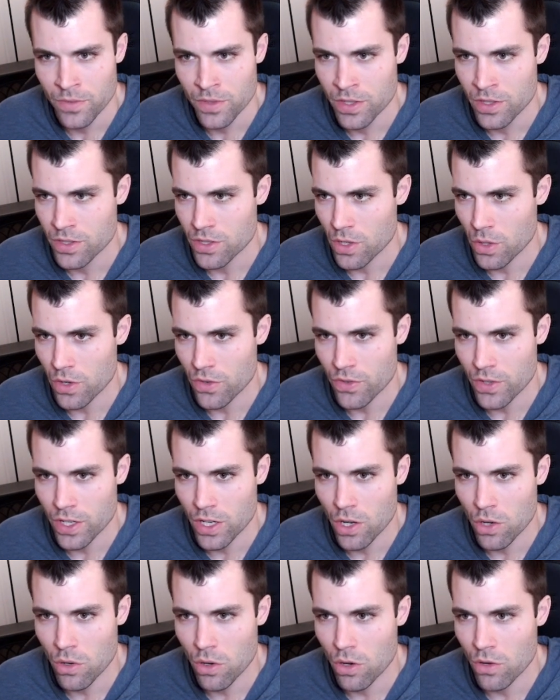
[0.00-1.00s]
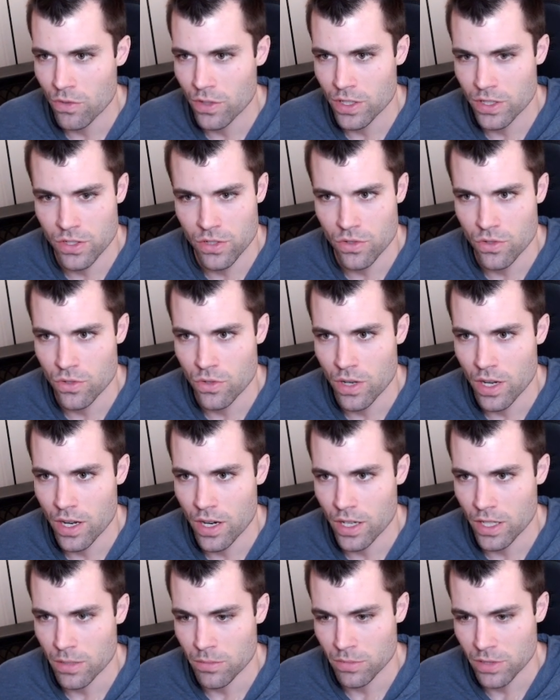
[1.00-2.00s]
So if we go over to
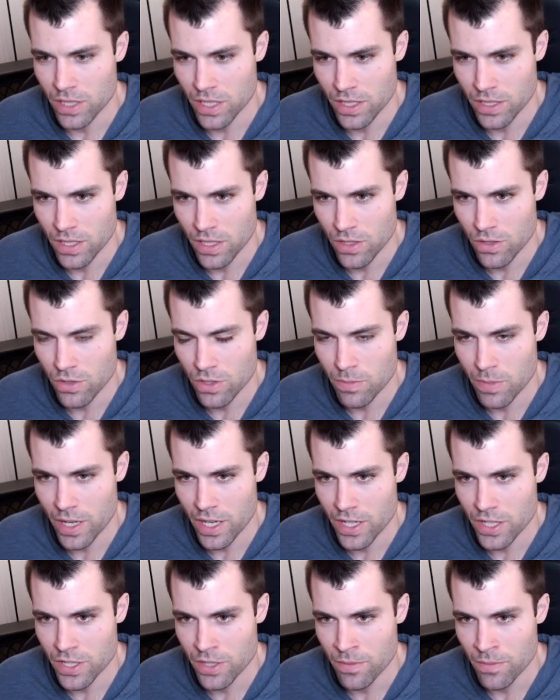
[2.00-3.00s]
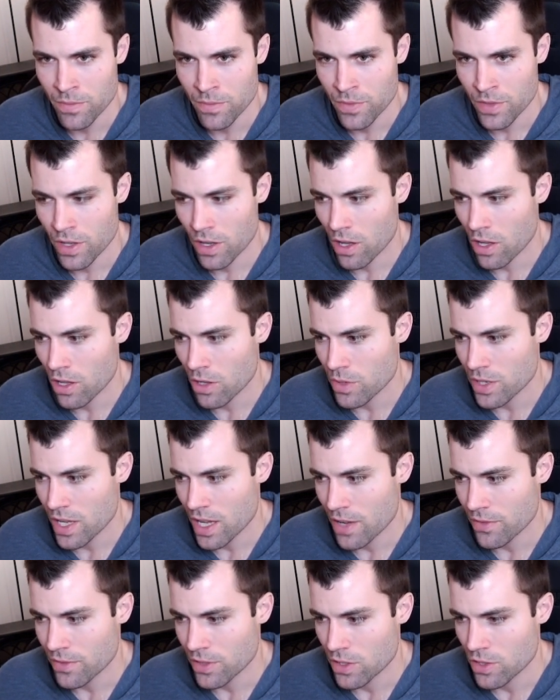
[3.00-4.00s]
our completed to-dos page, all we
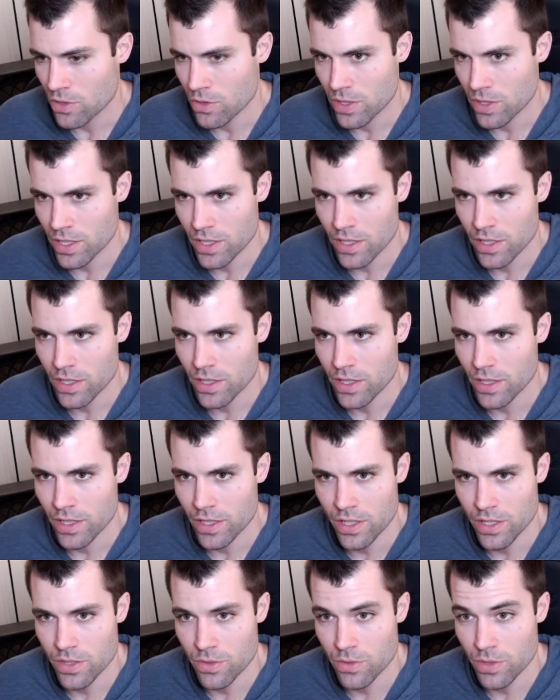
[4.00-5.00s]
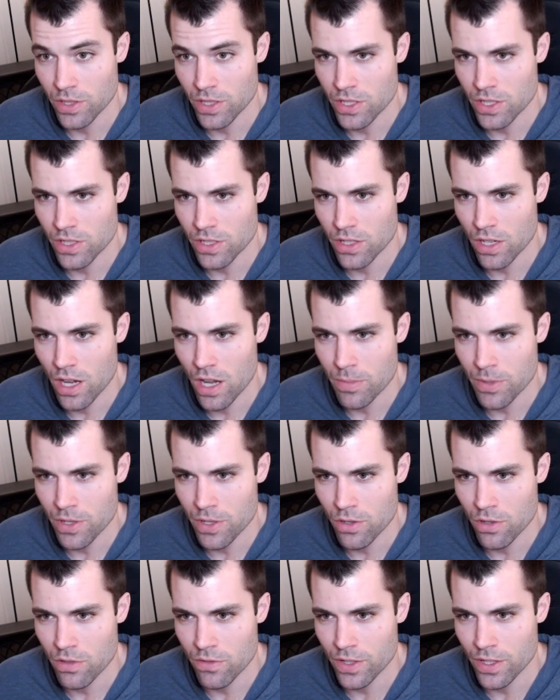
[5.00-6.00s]
have to do here is really just copy
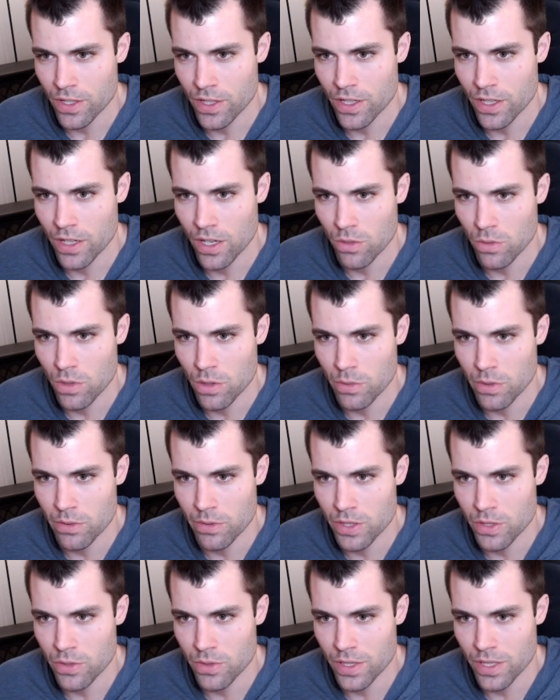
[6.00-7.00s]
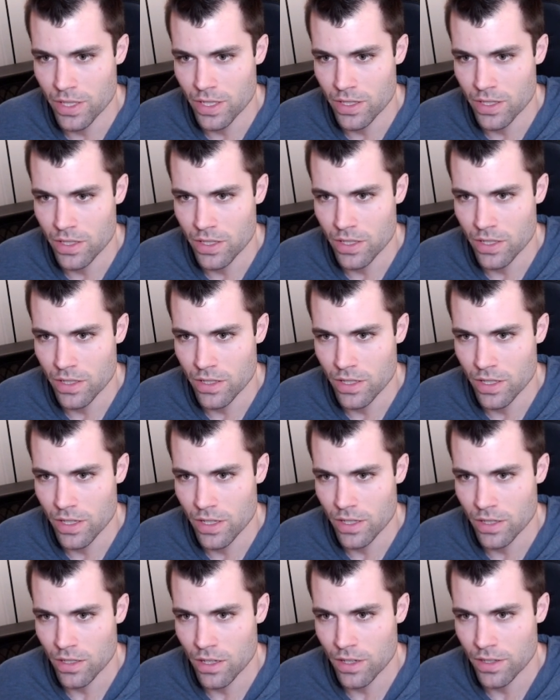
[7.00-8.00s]
over what we were doing in
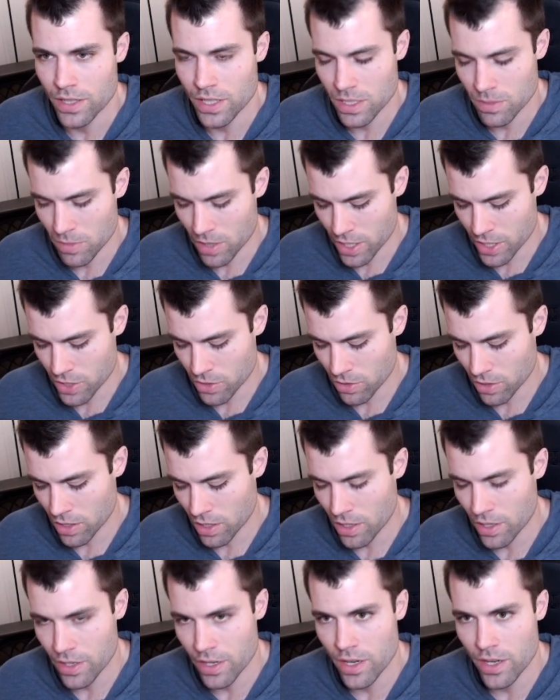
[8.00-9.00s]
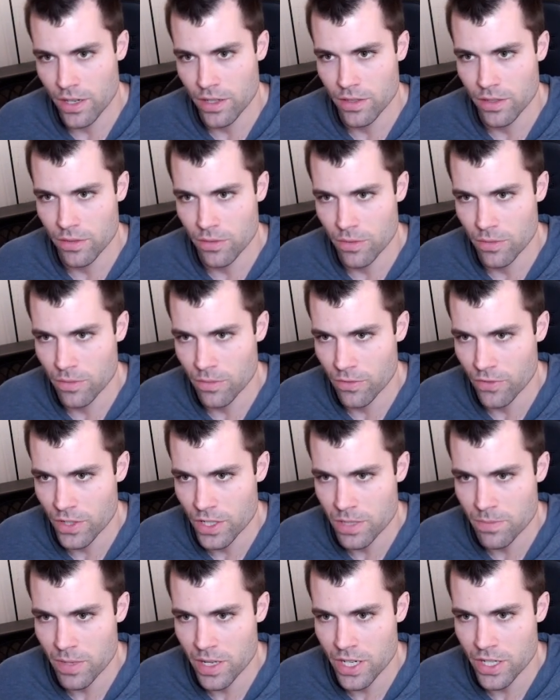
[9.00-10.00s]
the context module on our
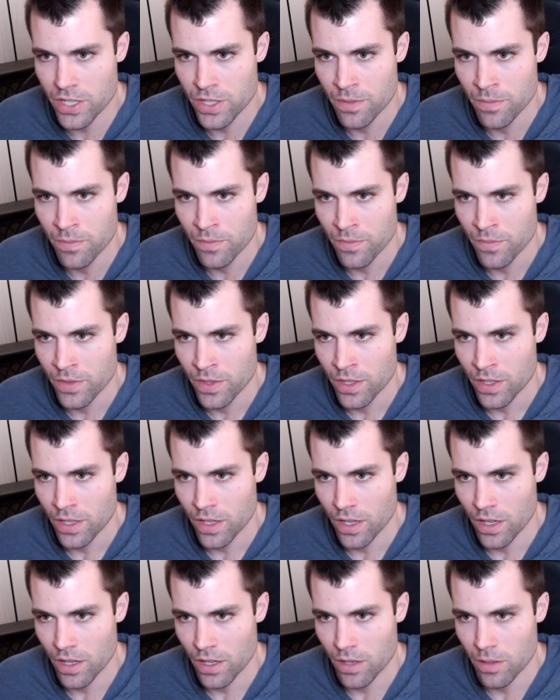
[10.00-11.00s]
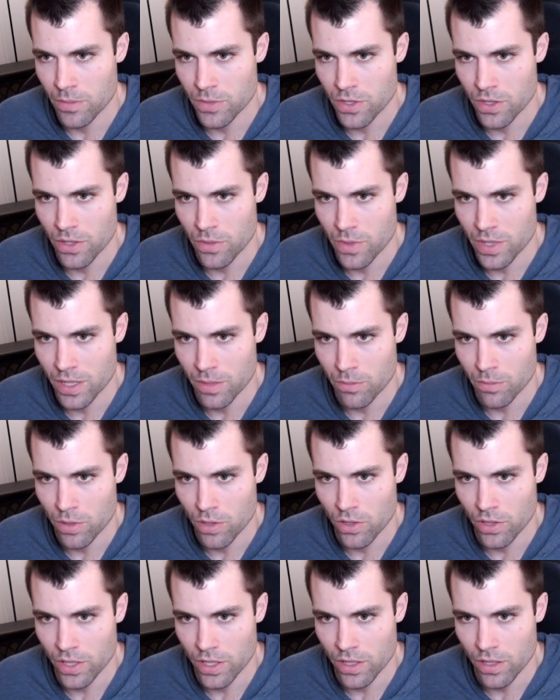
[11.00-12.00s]
first page so that we can
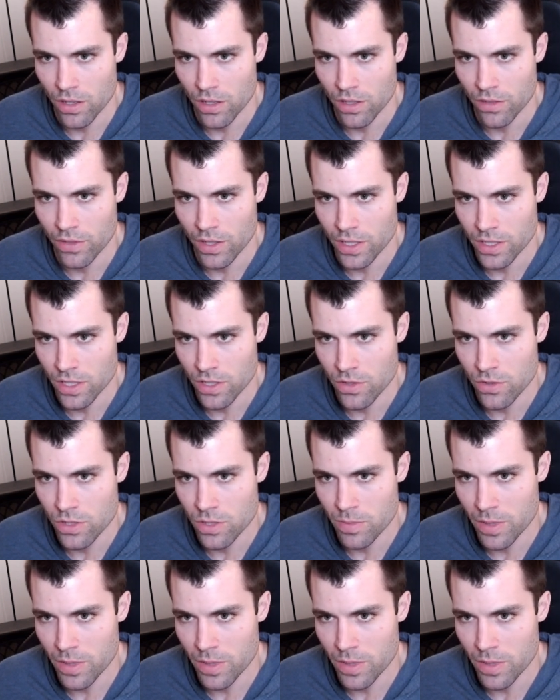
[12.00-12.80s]
pull in all of our to-dos.